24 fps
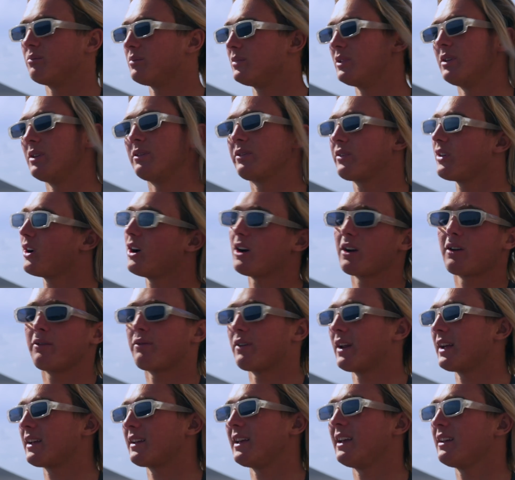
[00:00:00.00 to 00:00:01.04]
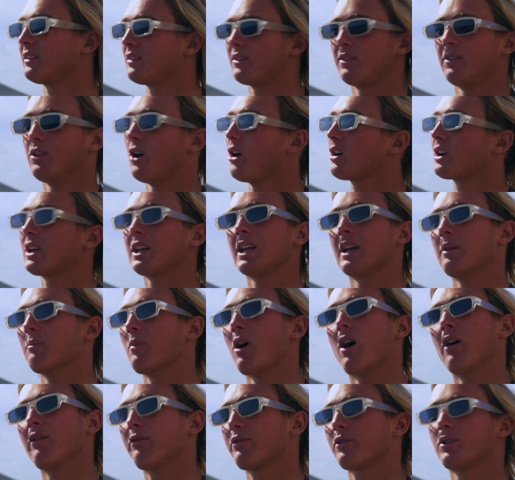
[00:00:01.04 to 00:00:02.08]
The thought of knocking him
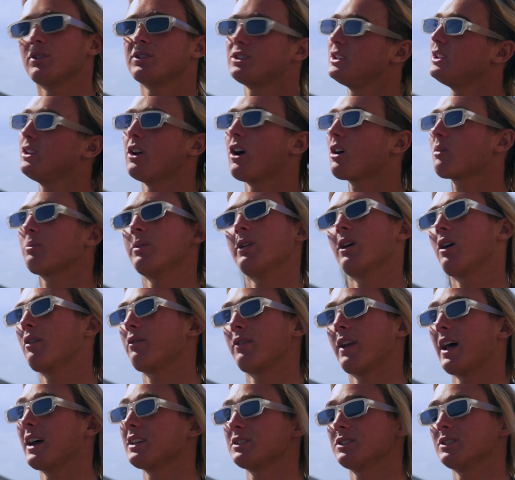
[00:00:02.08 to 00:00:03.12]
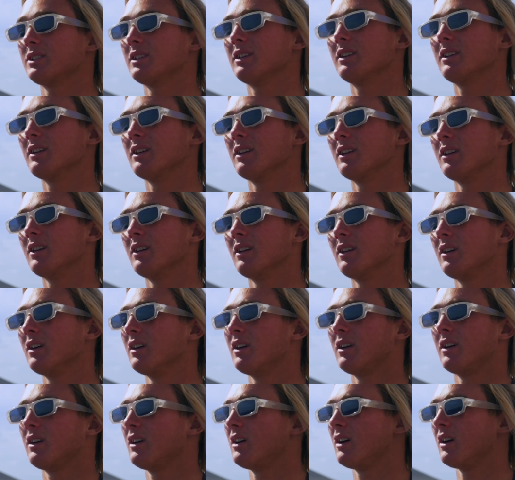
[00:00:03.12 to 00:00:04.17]
off, because he knocked me off last year,
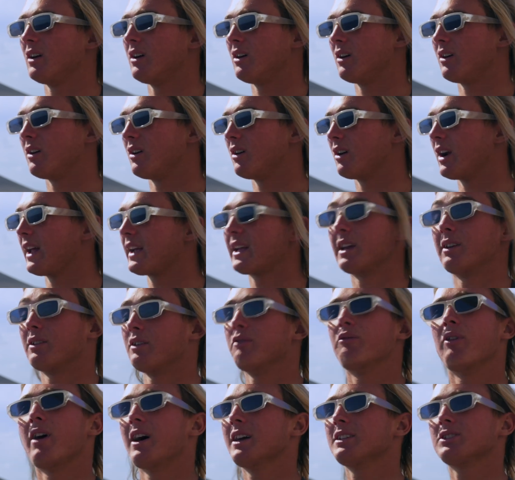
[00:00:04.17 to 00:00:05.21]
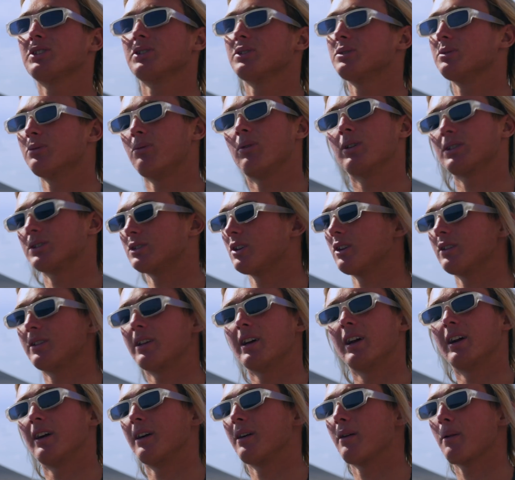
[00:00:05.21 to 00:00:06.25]
or like a revenge, was not
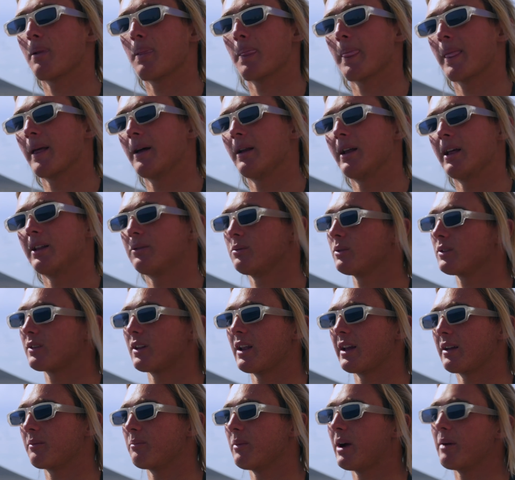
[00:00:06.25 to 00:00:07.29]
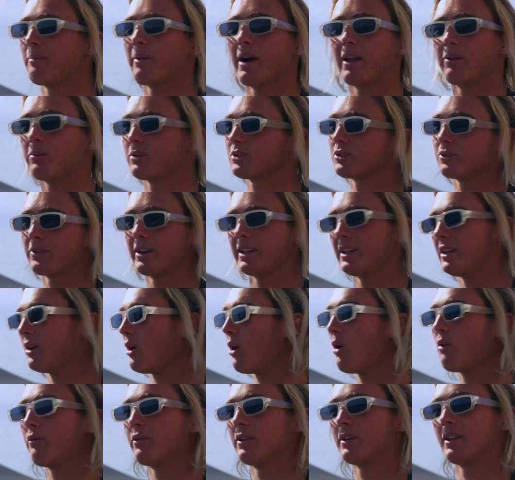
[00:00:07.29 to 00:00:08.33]
there. It was like my mind was already
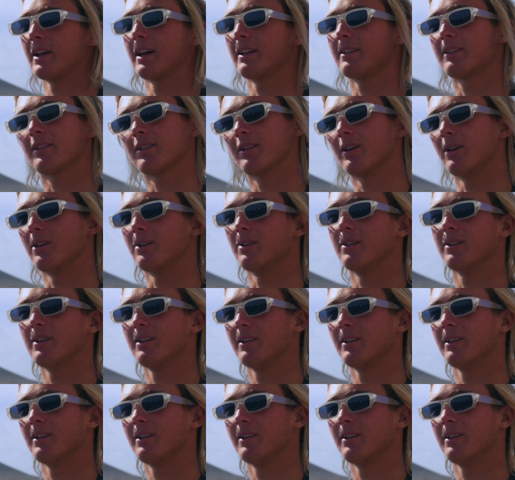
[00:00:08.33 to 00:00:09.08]
over that, so